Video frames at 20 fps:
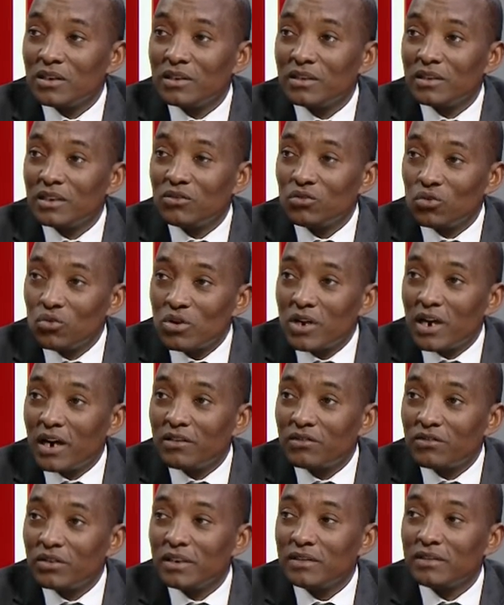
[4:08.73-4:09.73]
The two
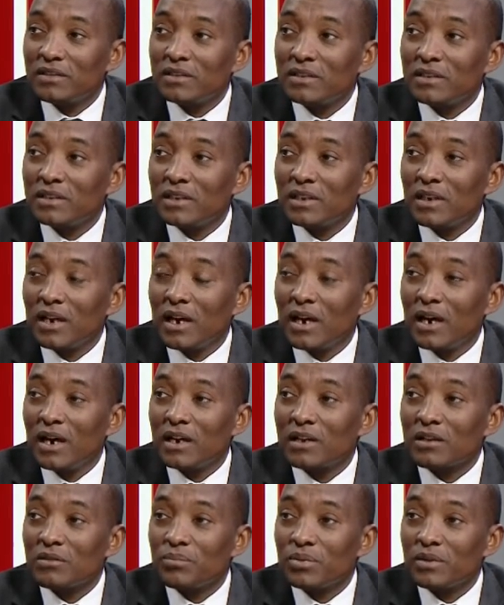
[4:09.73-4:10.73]
countries
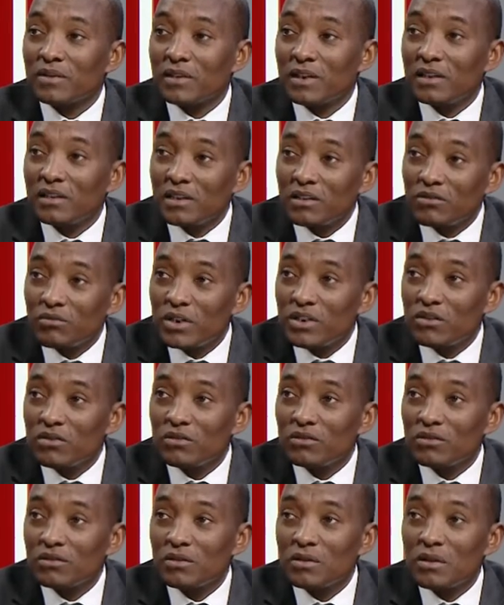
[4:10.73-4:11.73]
representing
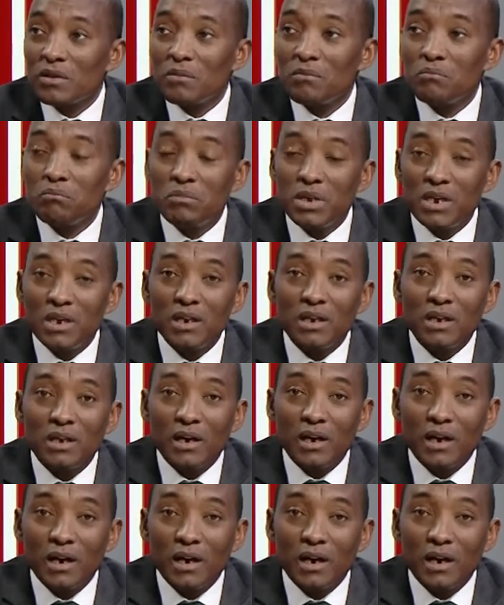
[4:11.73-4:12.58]
regions, being